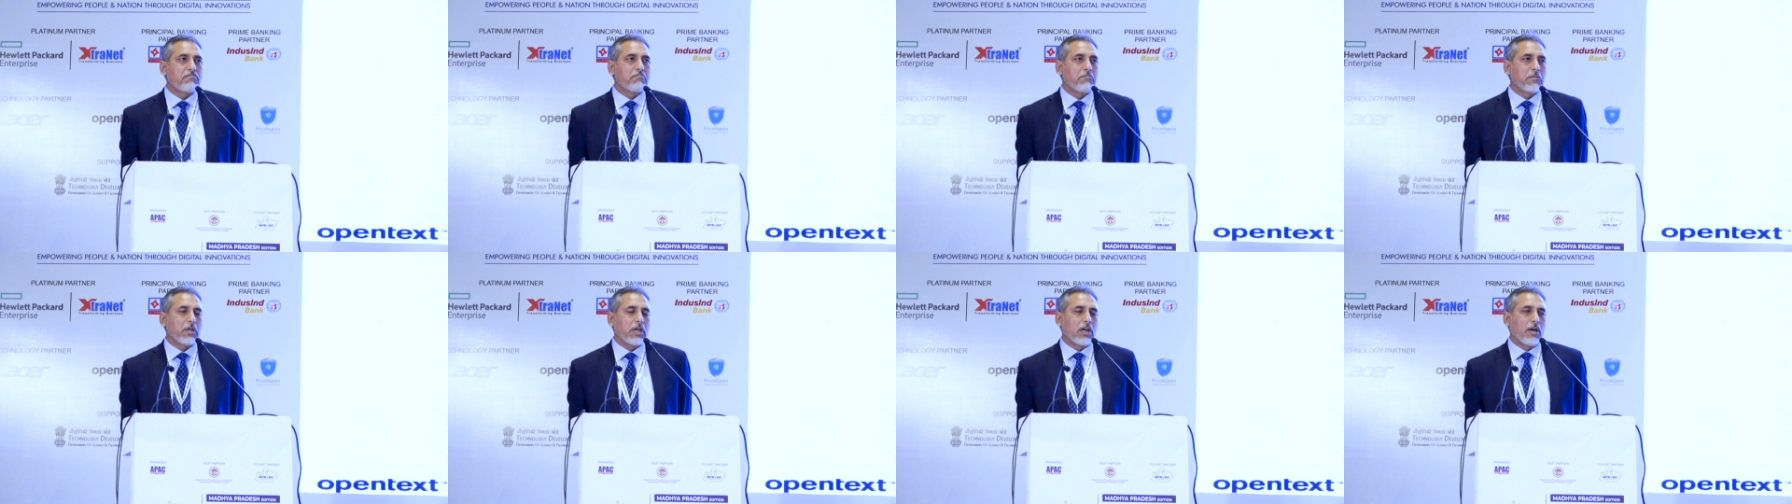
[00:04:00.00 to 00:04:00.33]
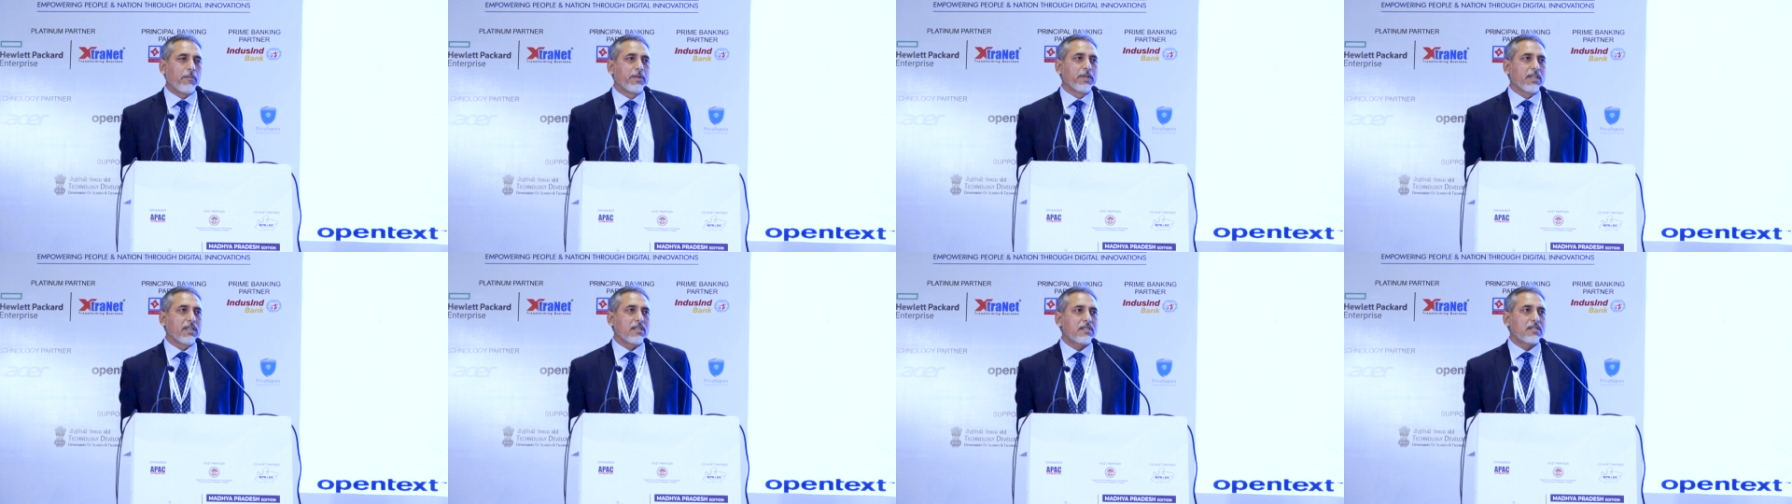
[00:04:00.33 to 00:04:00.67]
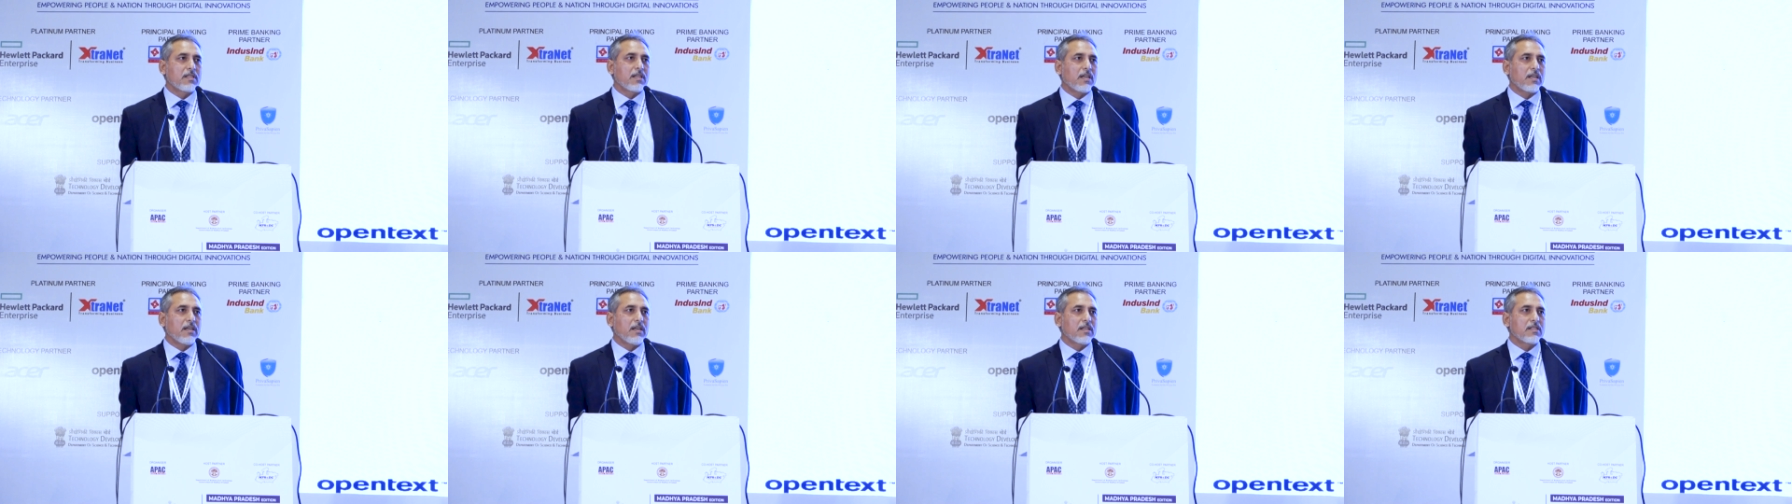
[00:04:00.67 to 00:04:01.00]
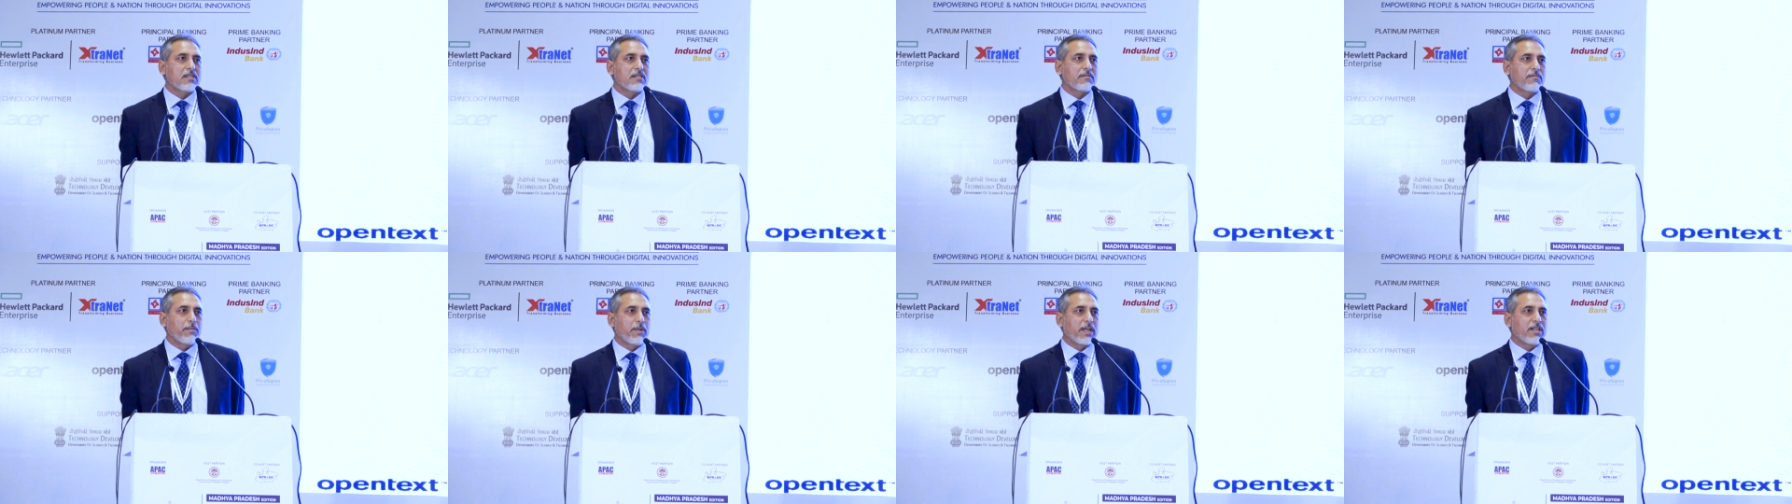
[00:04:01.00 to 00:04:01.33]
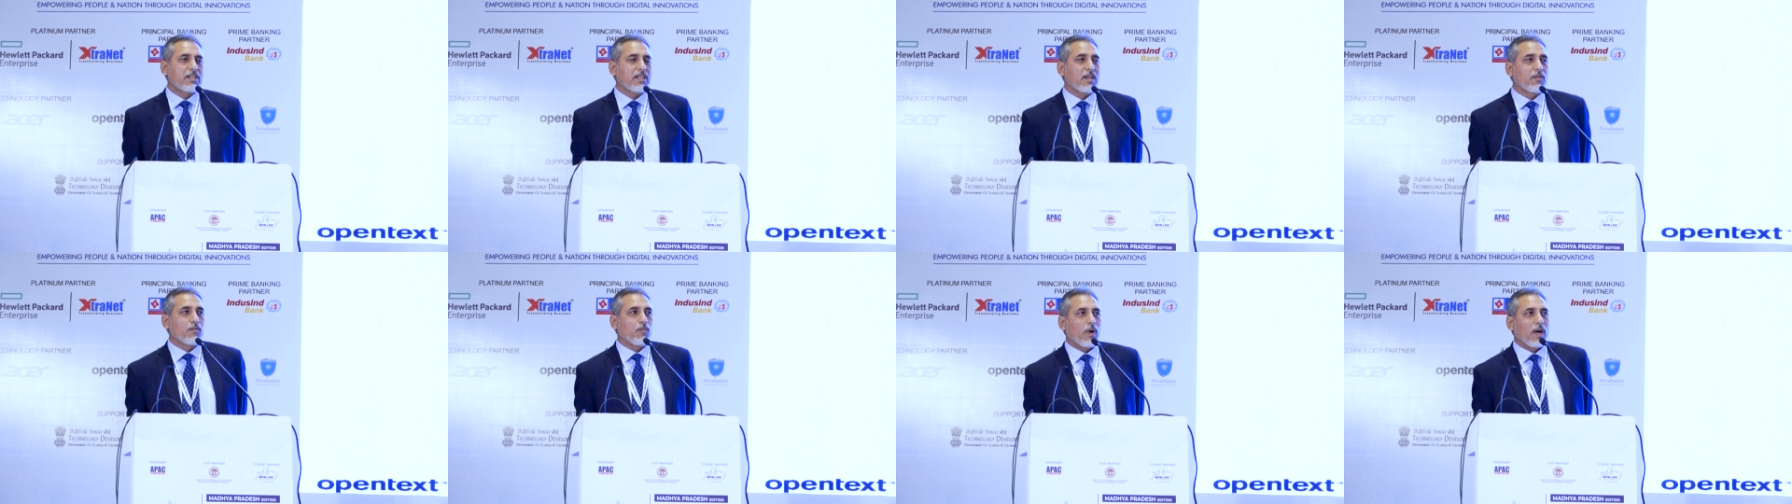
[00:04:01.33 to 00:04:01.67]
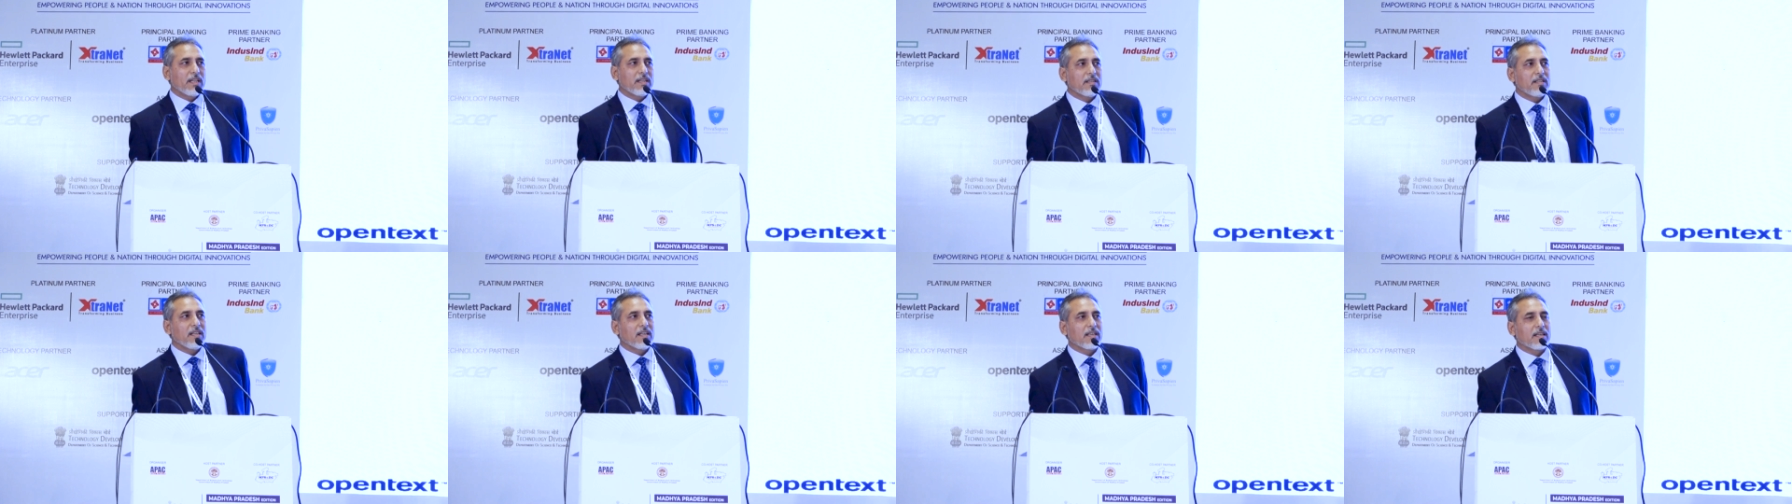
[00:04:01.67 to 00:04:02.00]
Abhijit sir has mentioned
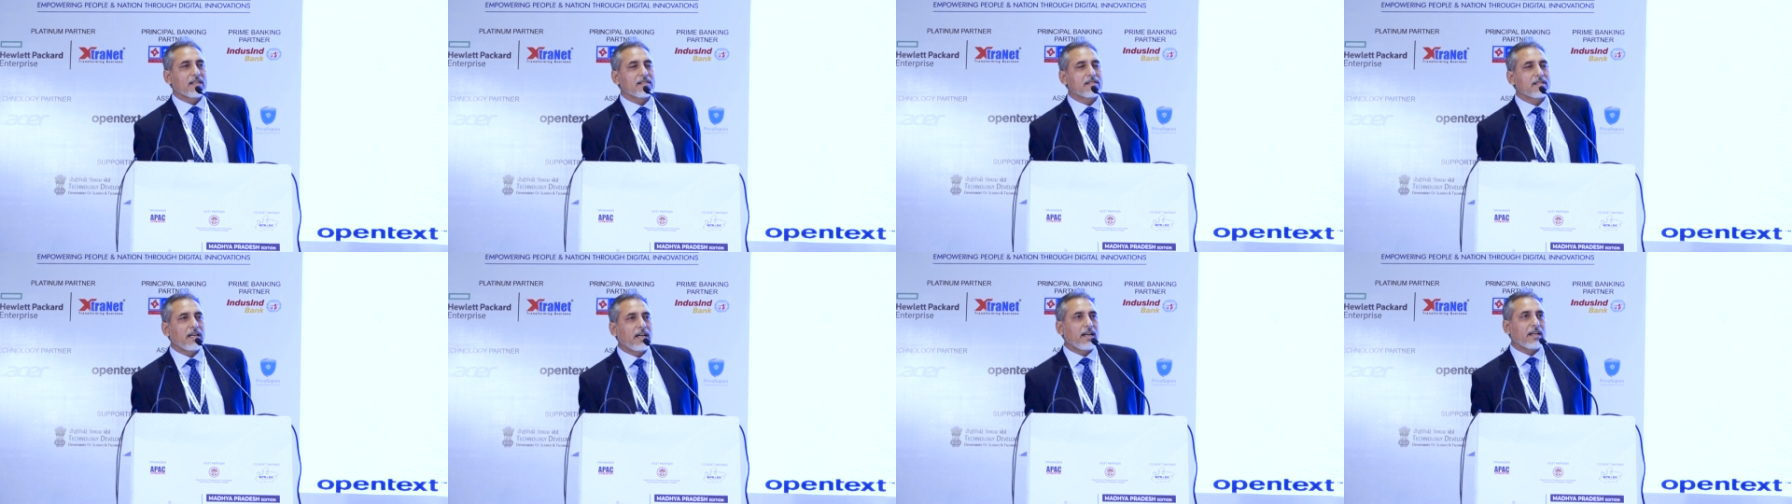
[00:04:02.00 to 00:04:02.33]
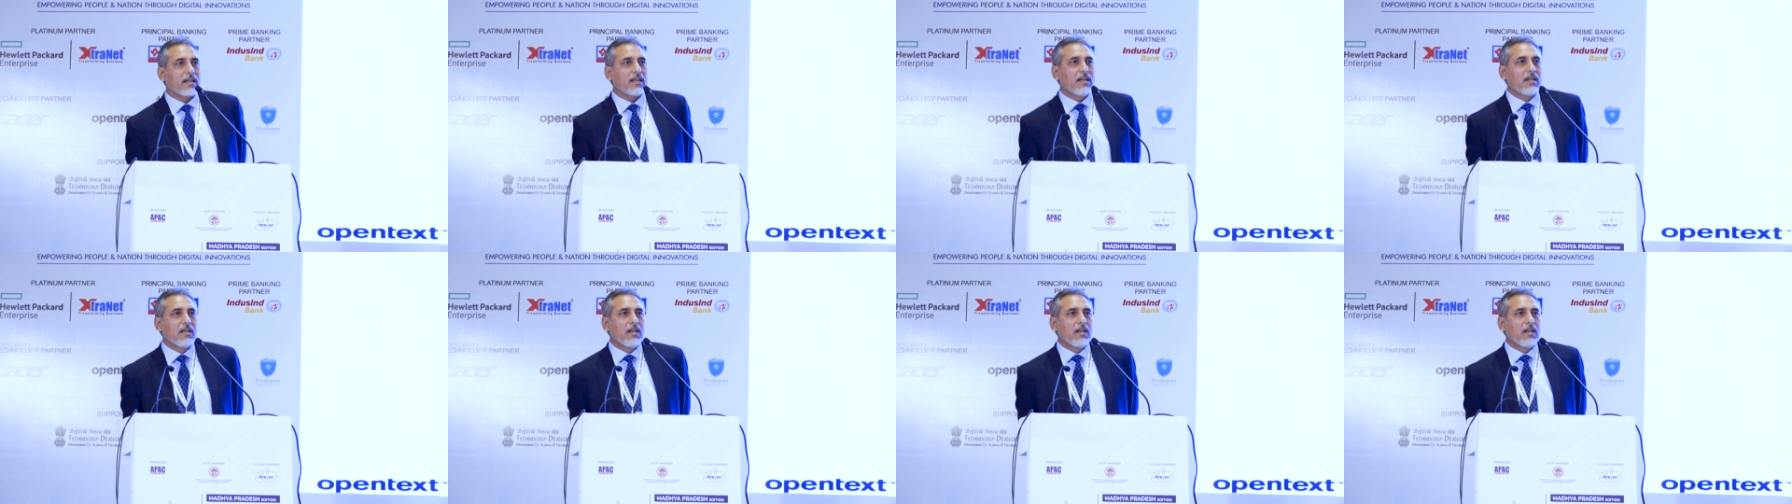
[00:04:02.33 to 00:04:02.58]
one thing is that